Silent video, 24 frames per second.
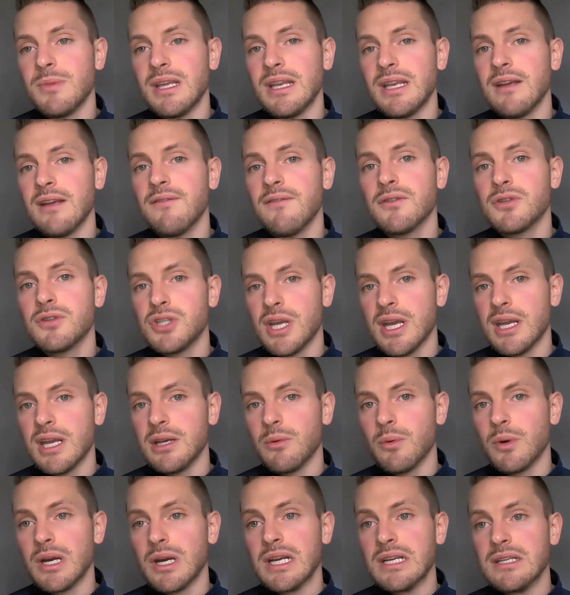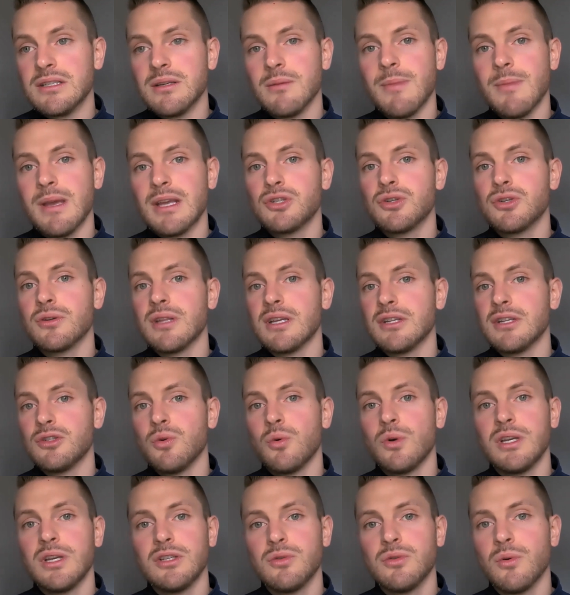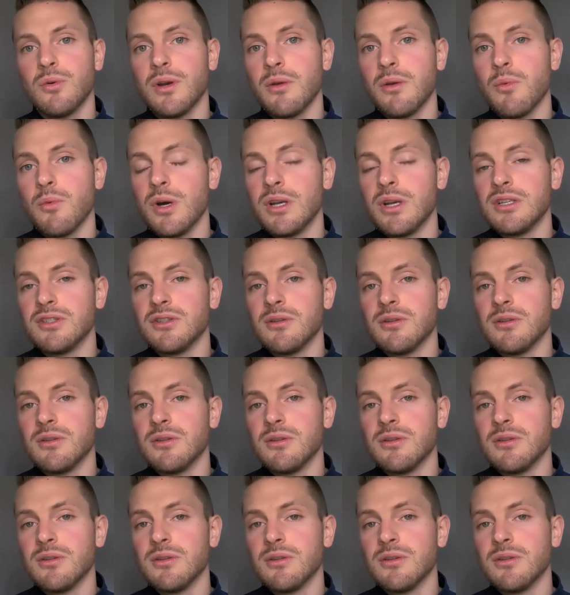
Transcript: meeting for January to make sure that 2021